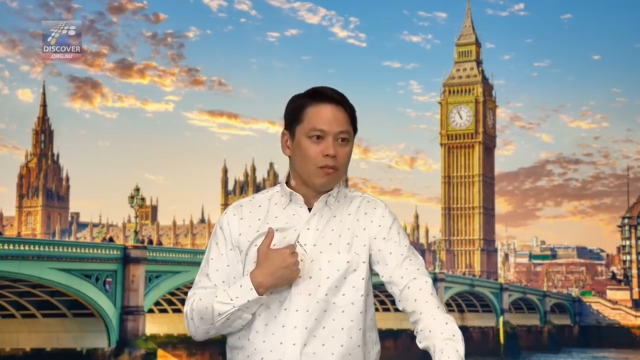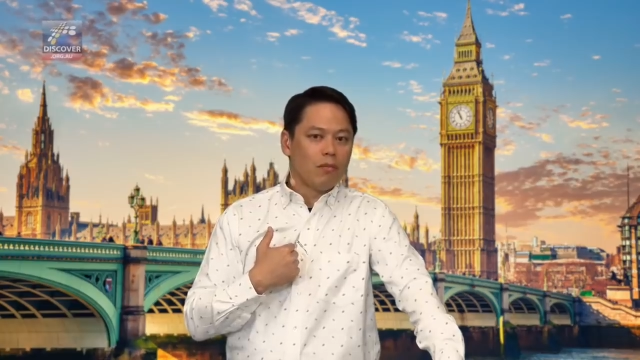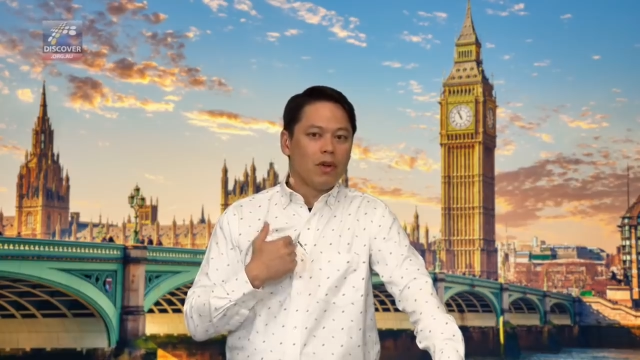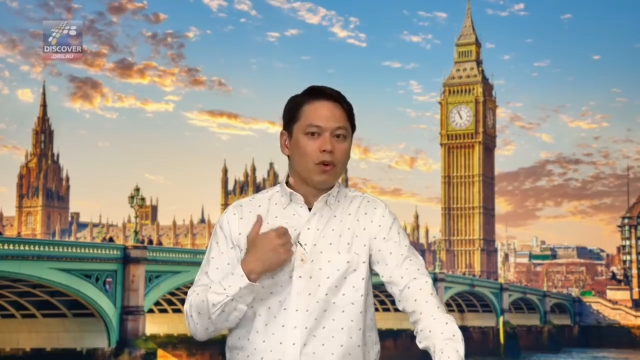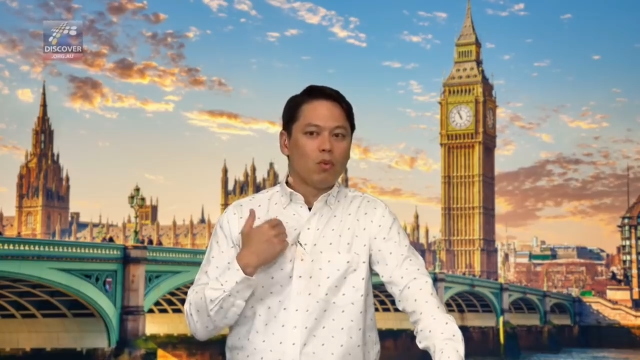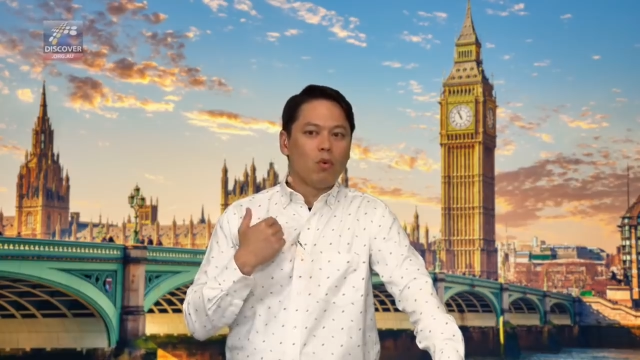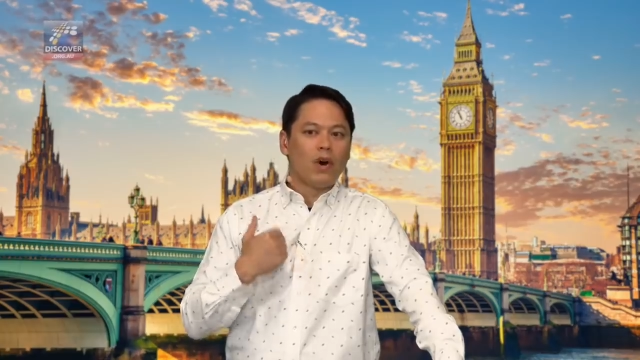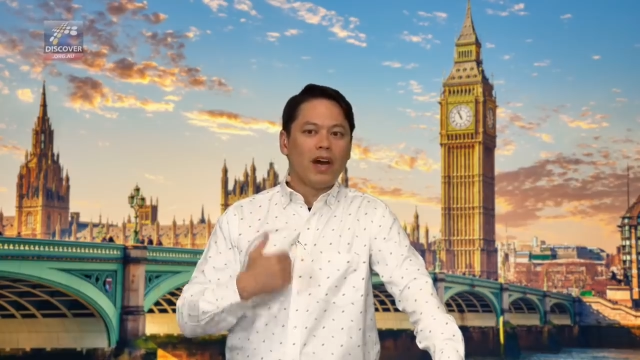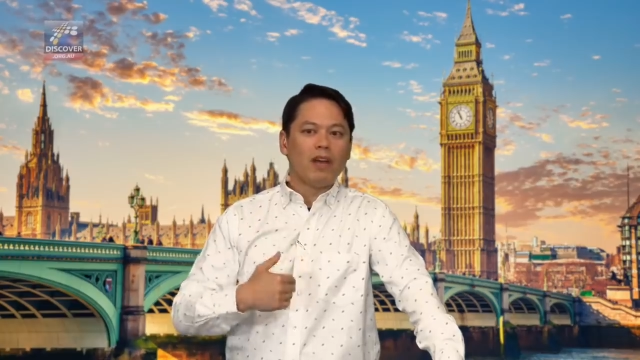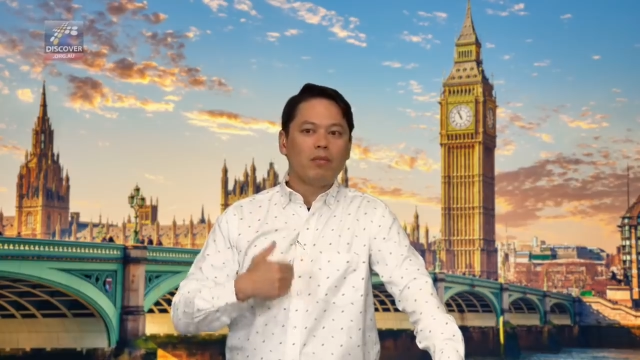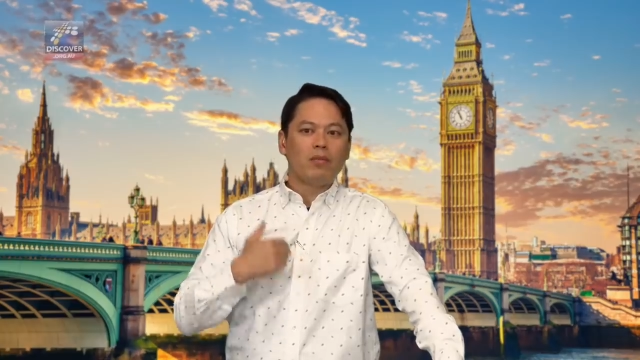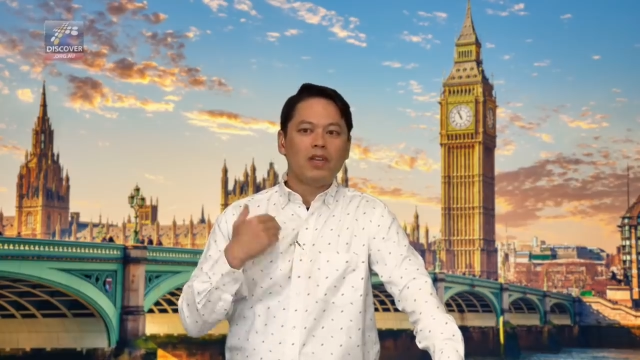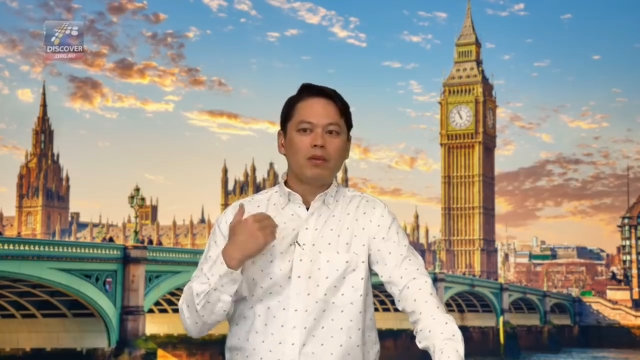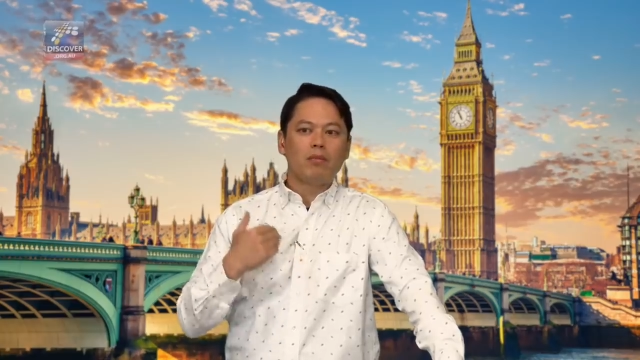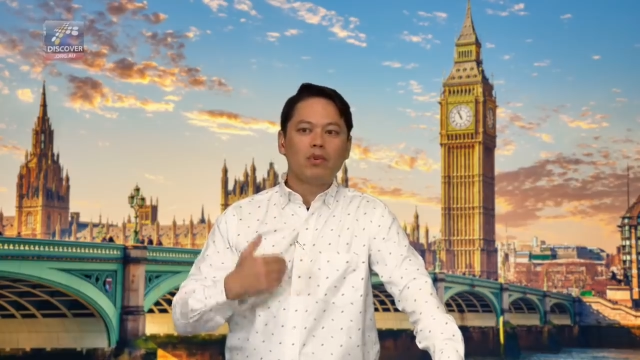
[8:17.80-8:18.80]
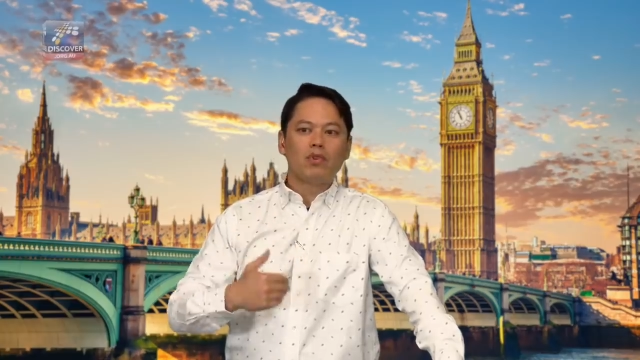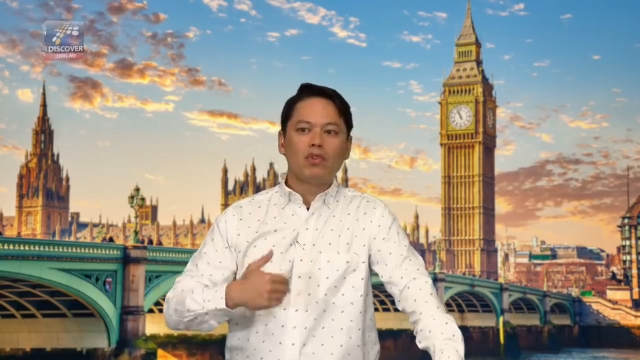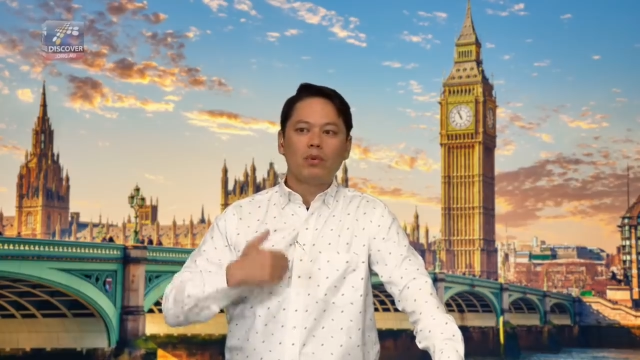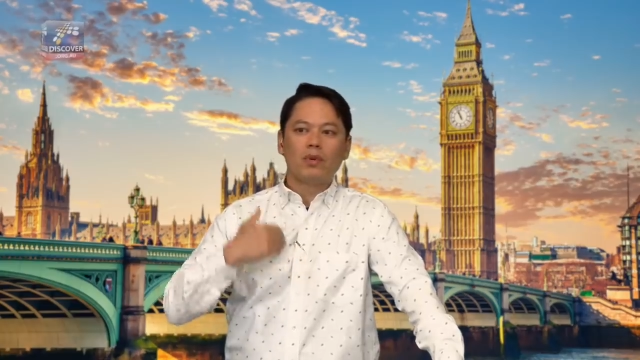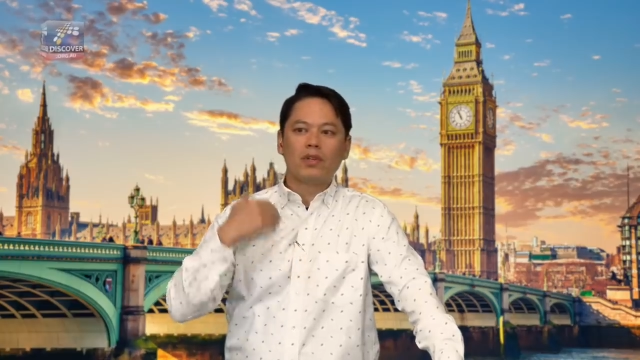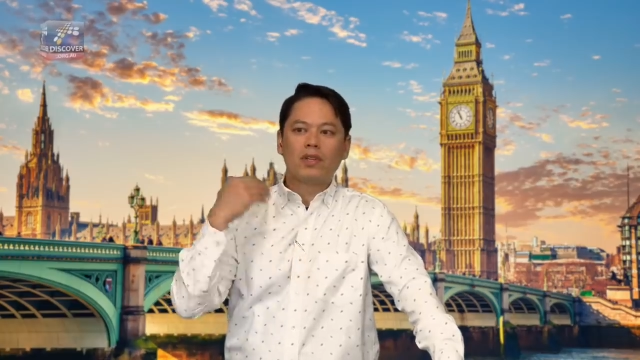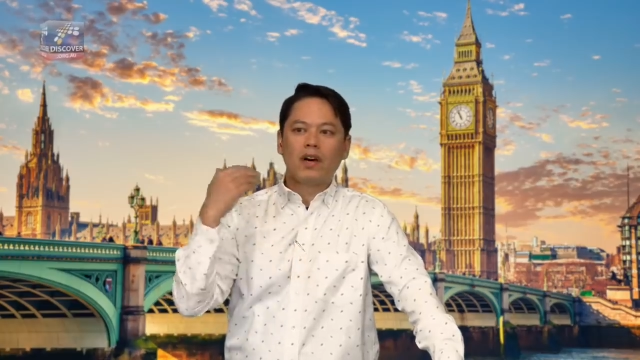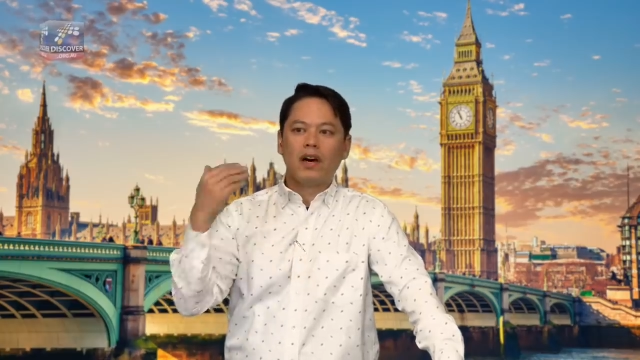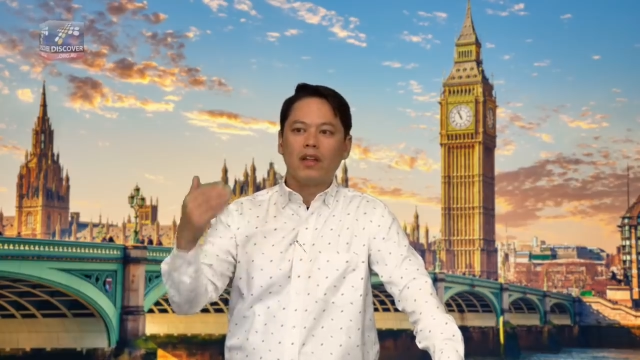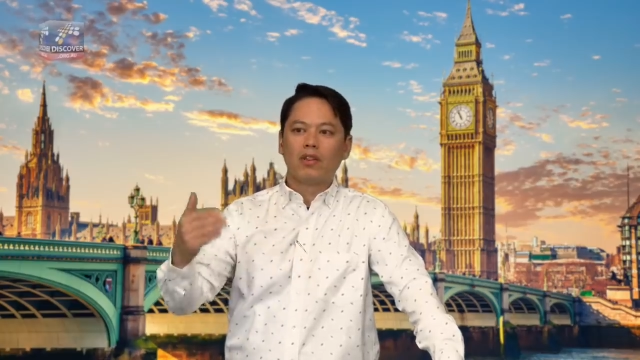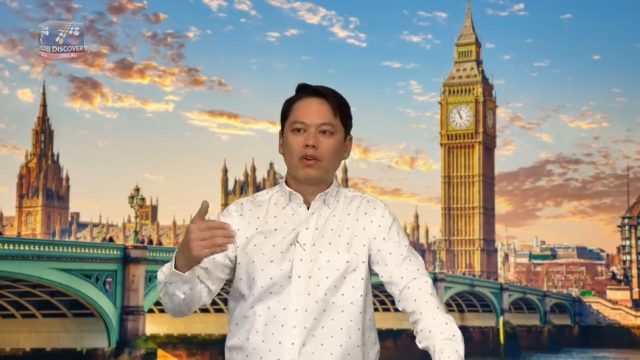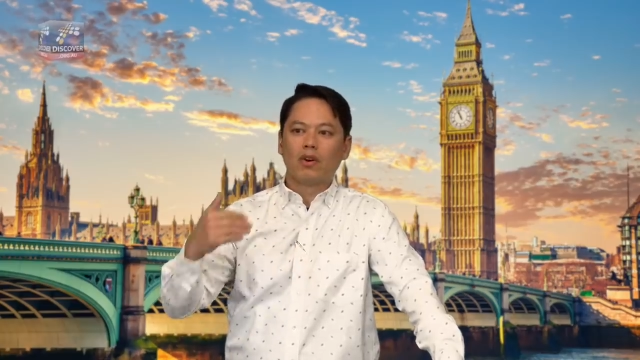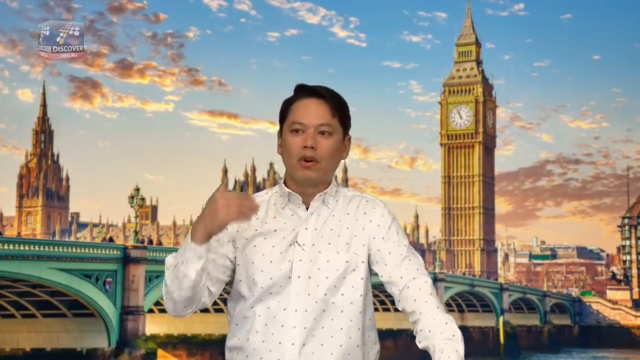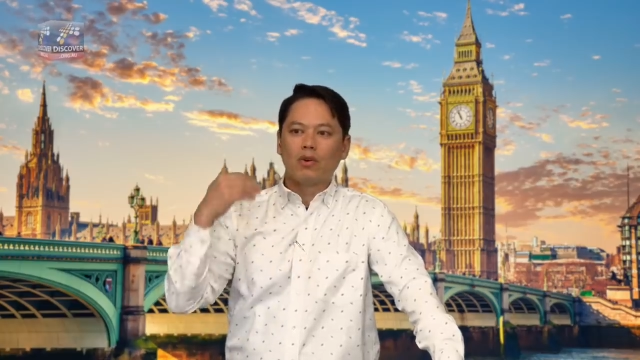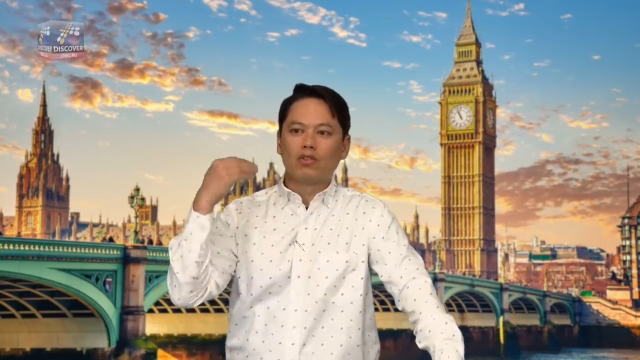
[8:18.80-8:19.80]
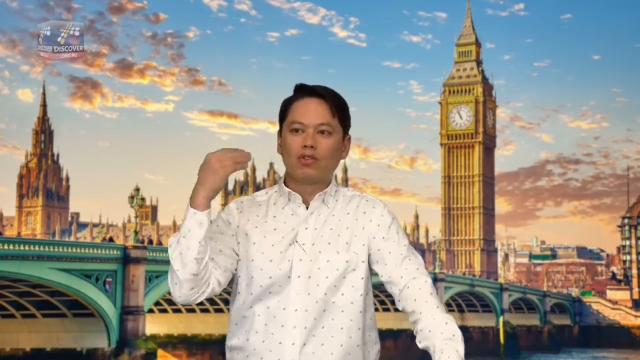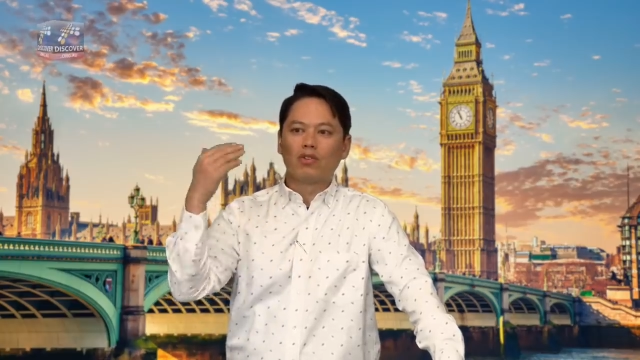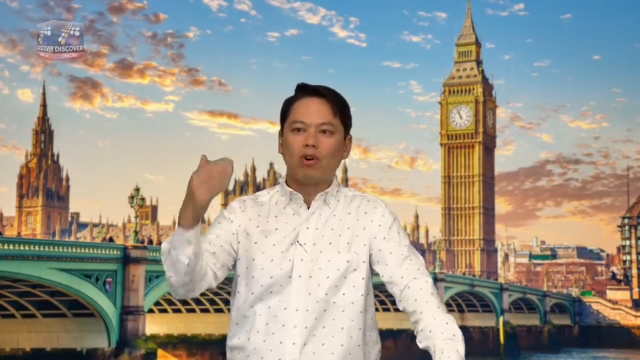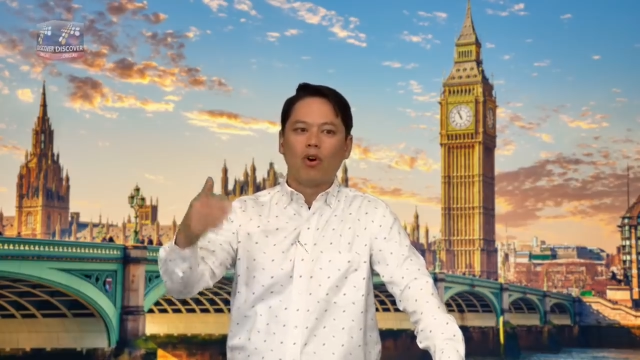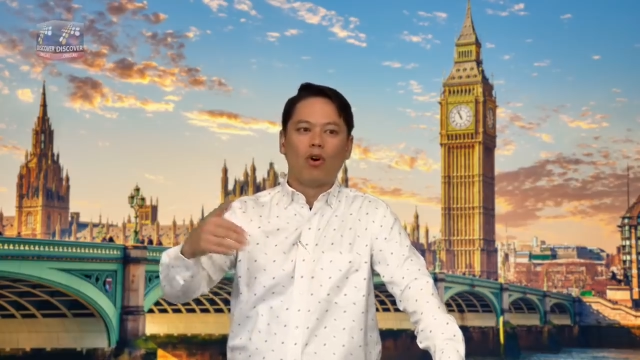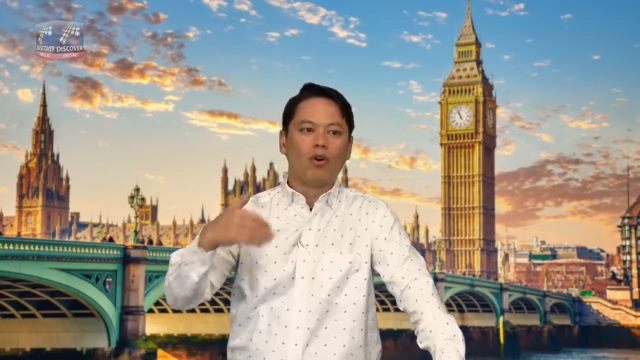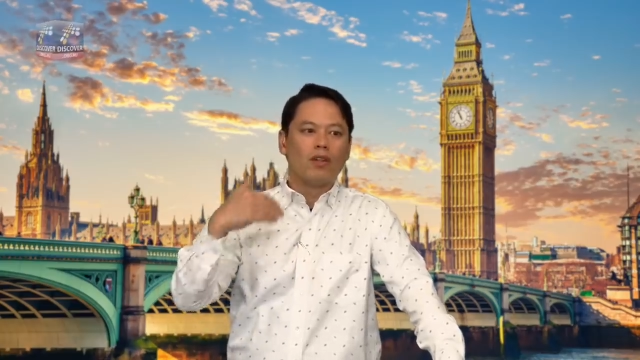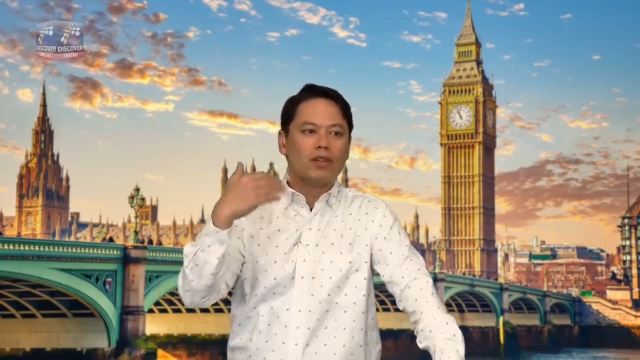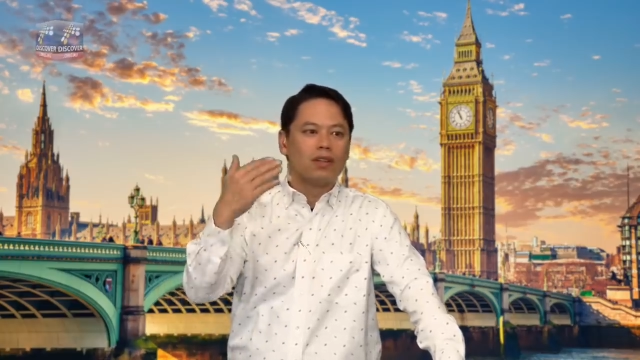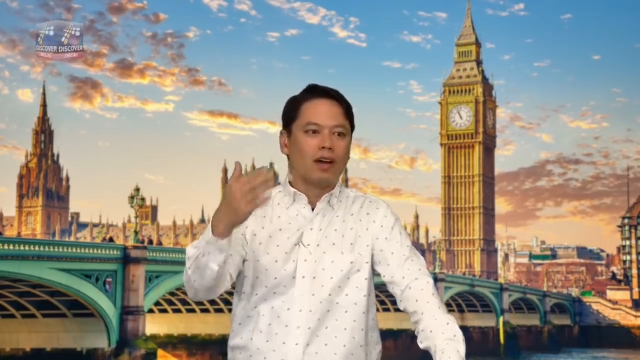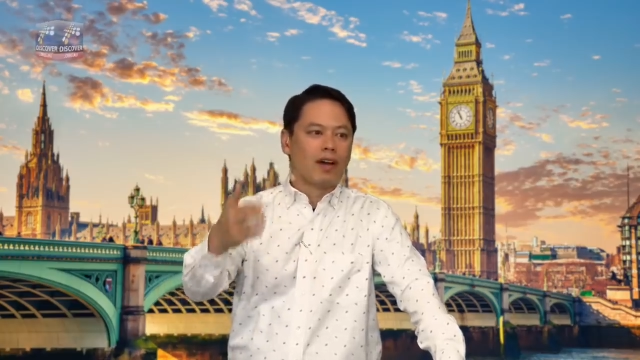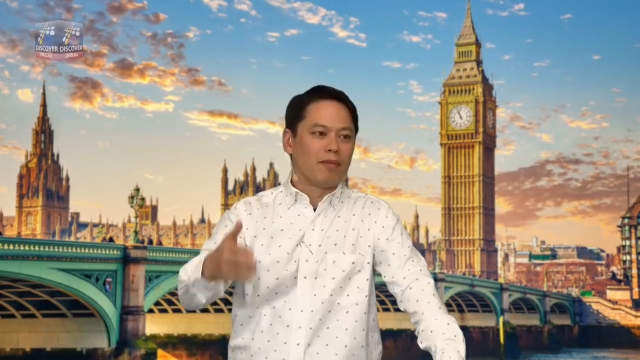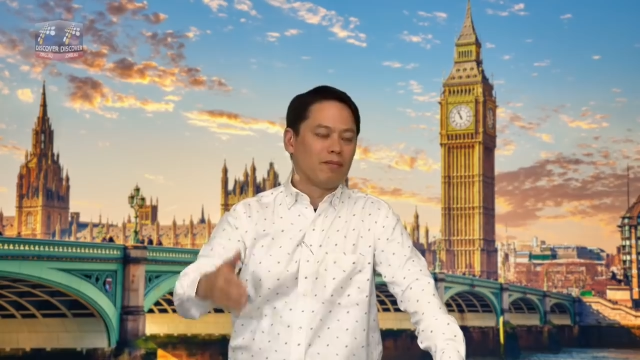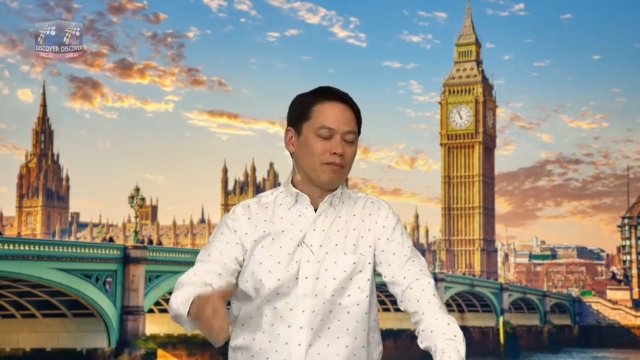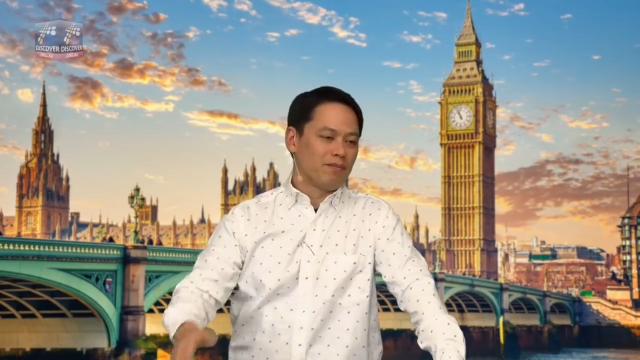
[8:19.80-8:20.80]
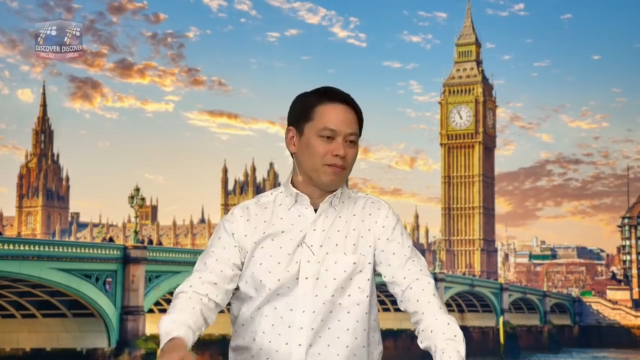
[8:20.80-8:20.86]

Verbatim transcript: But white people do it to other cultures all the time.